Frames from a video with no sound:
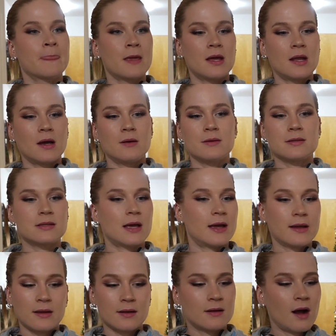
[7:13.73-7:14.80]
and I was
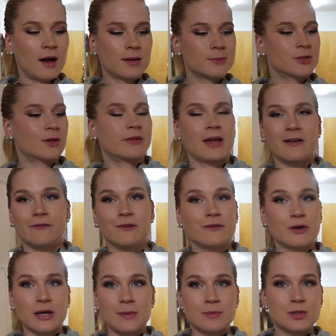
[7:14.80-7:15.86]
like, God, I'm so thankful for
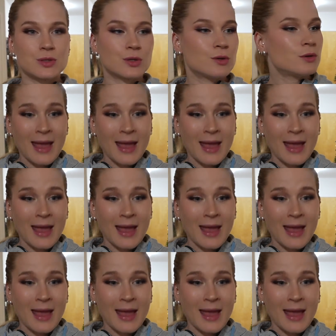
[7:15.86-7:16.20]
him too.